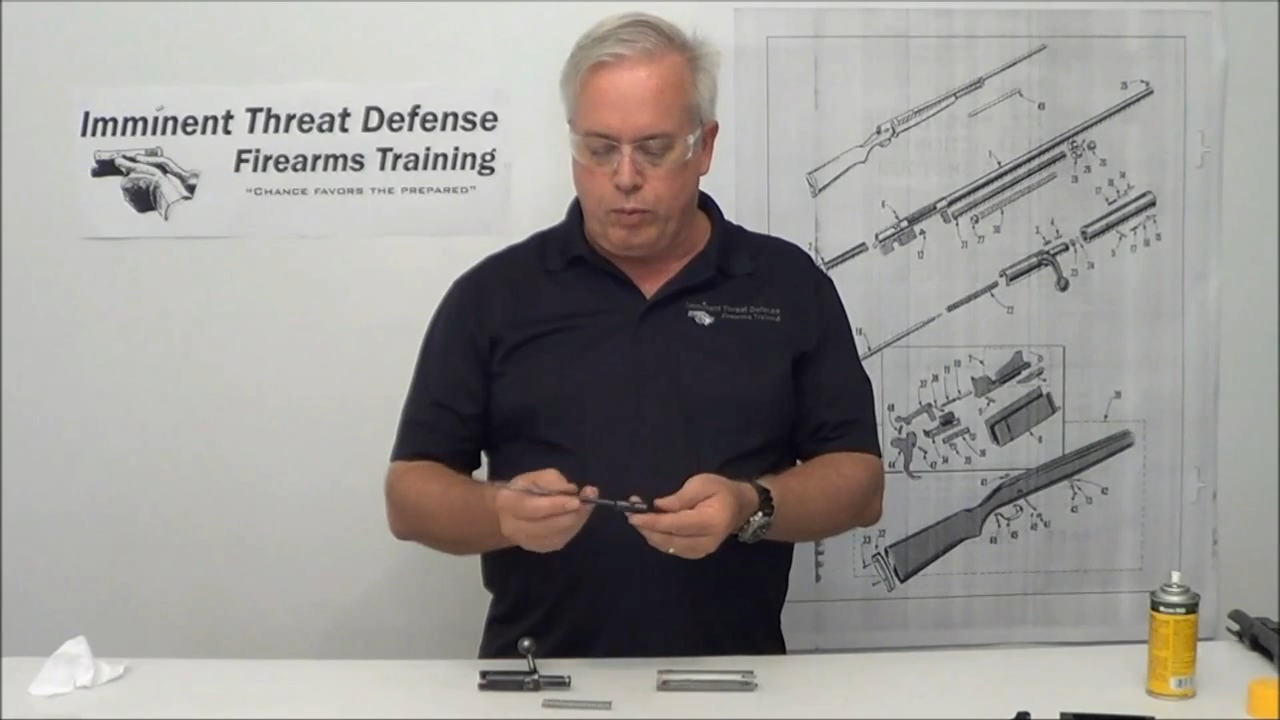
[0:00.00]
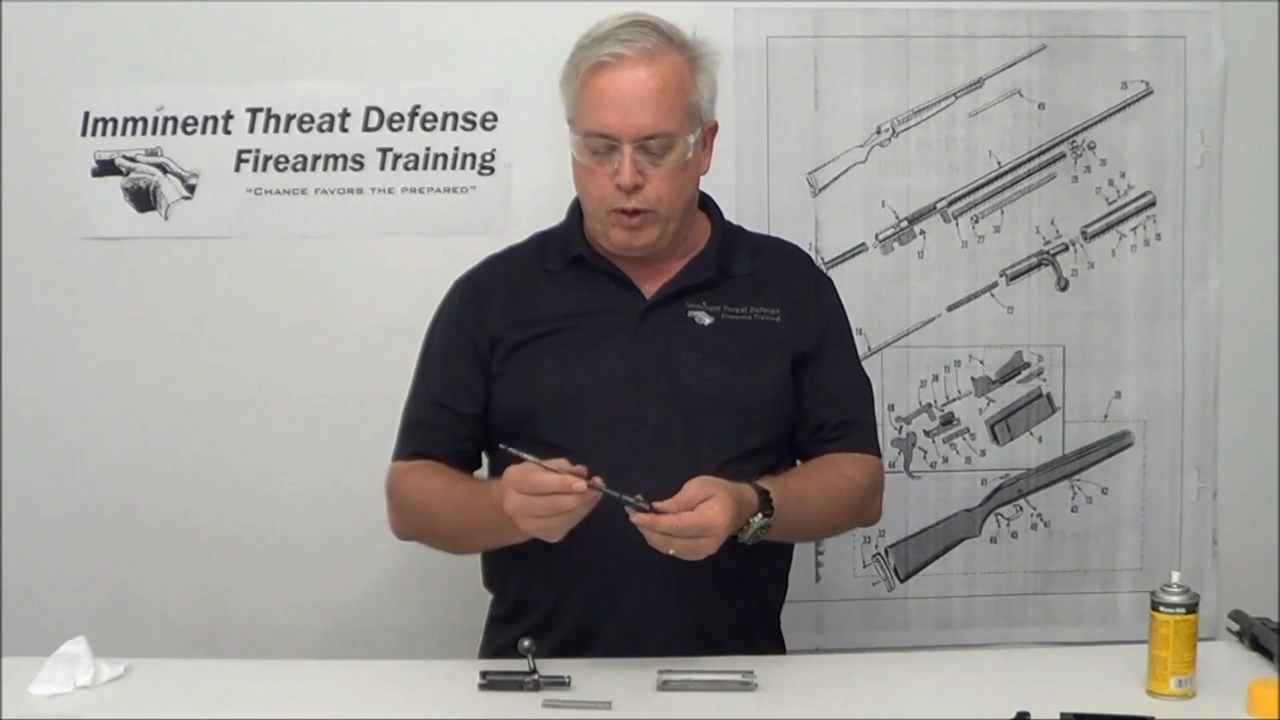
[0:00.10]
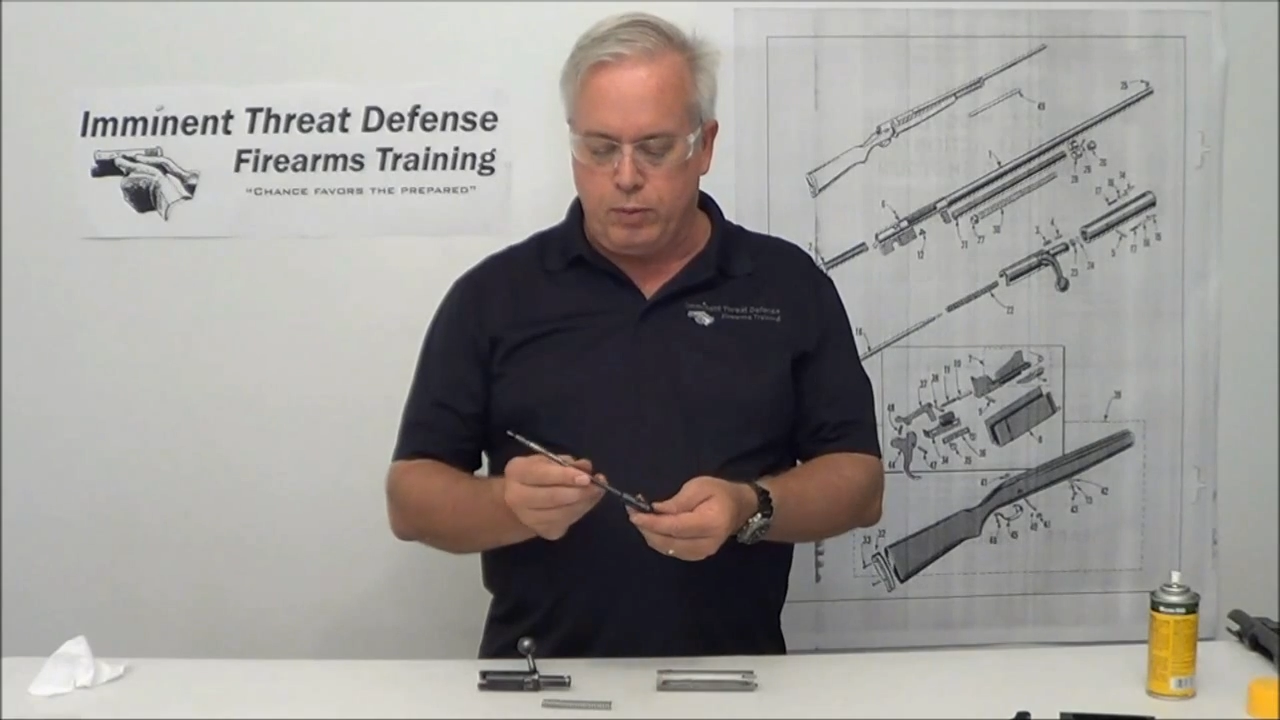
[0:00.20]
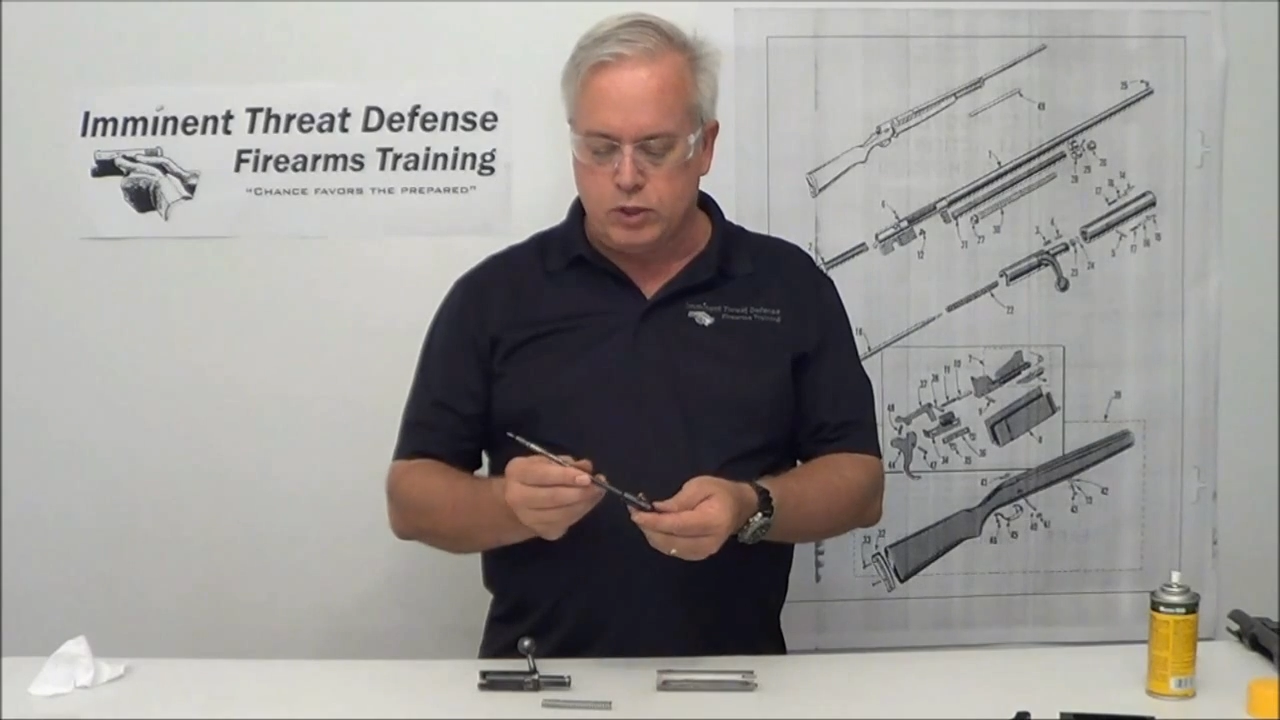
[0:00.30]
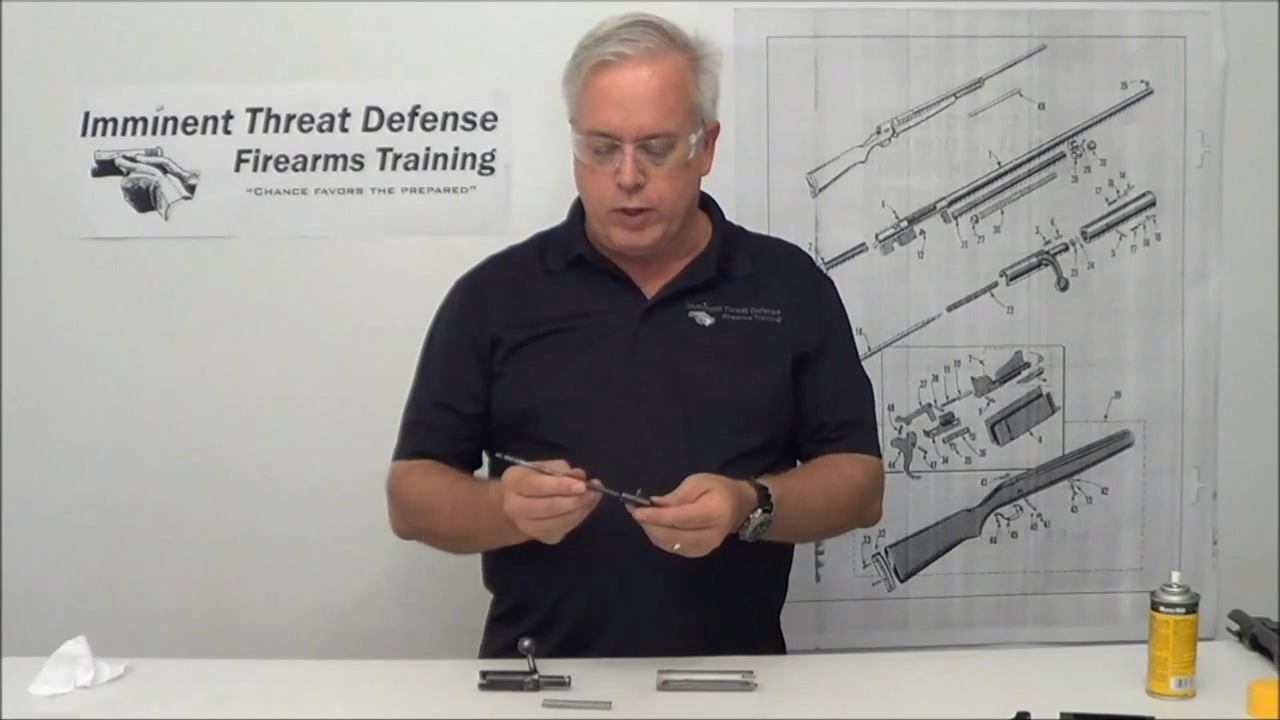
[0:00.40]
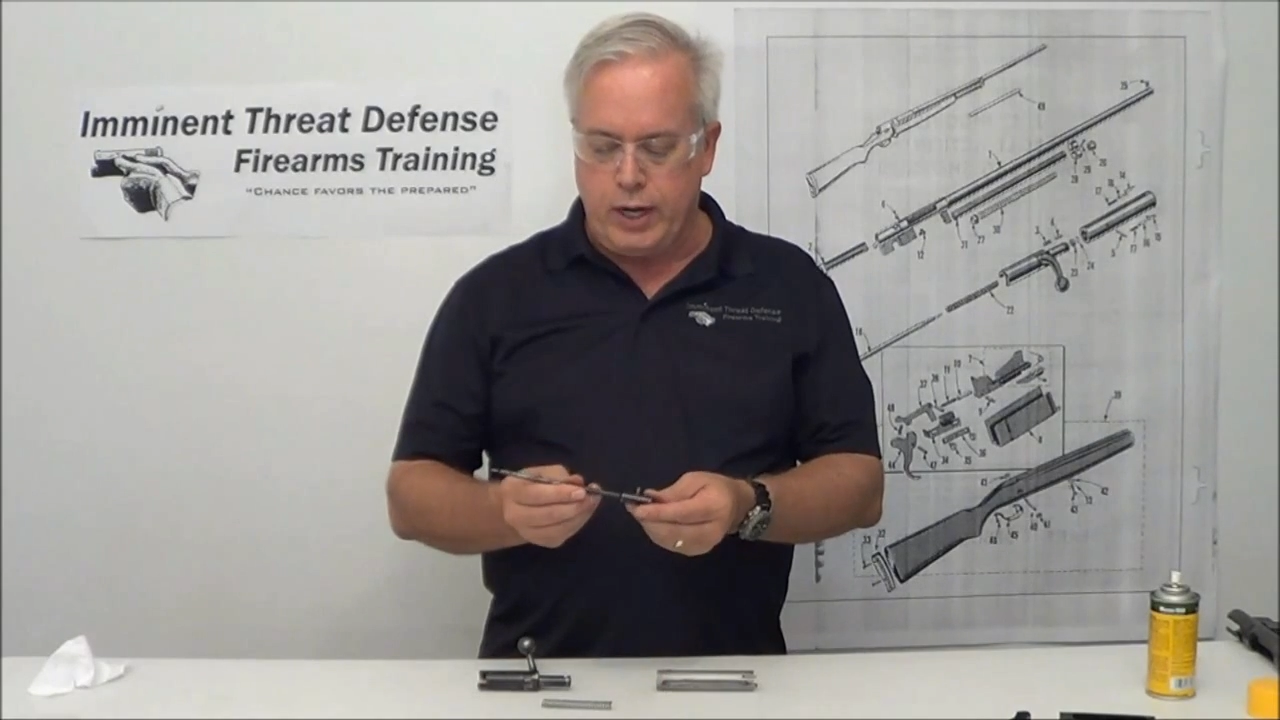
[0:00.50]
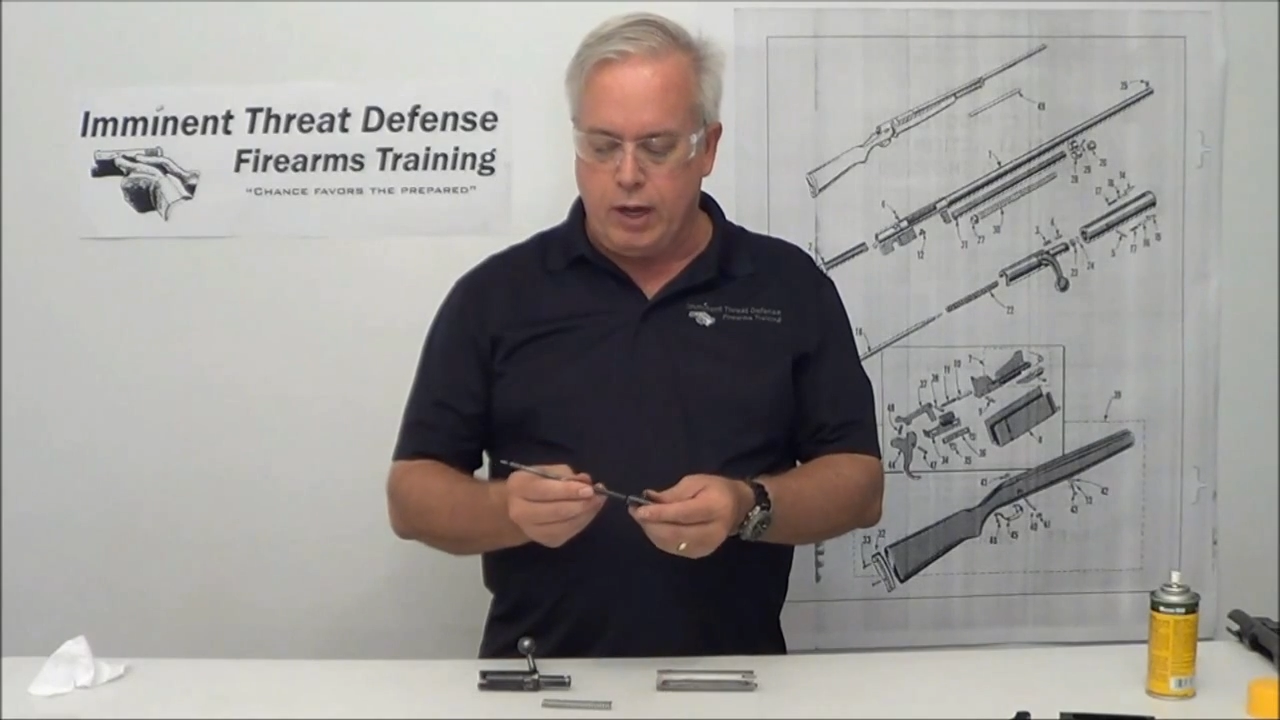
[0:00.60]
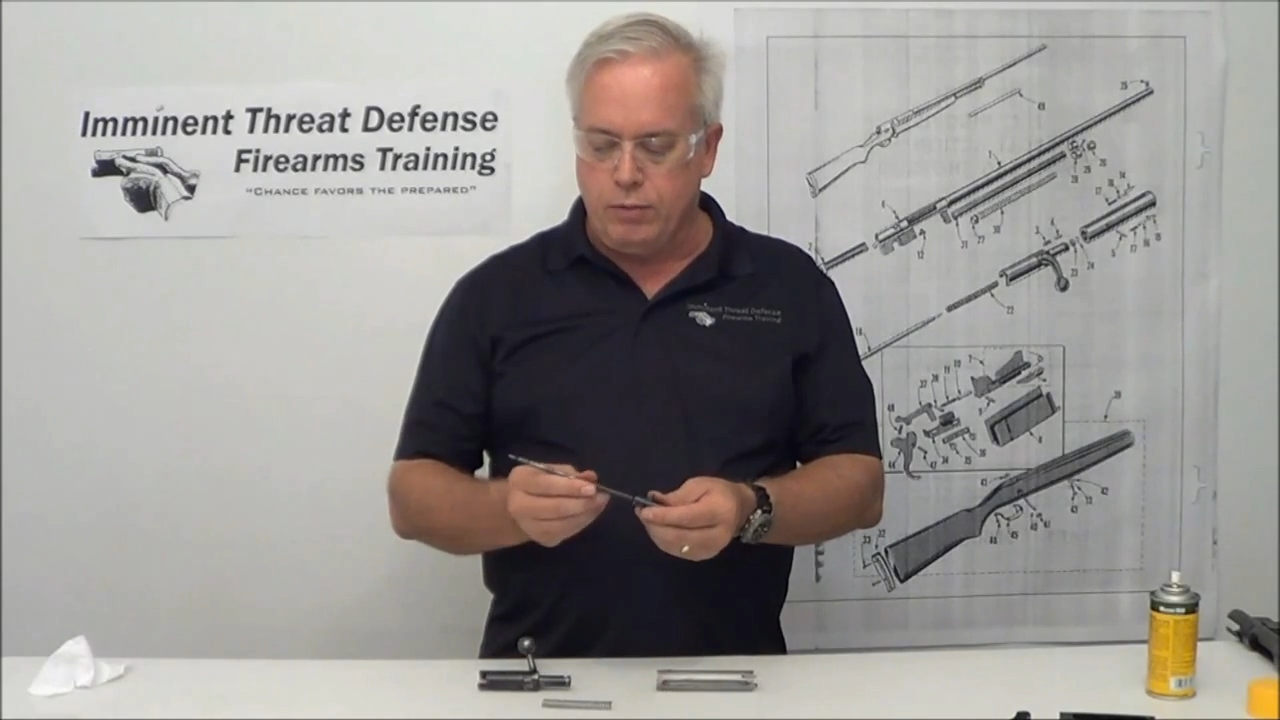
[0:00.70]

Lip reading: purpose right now.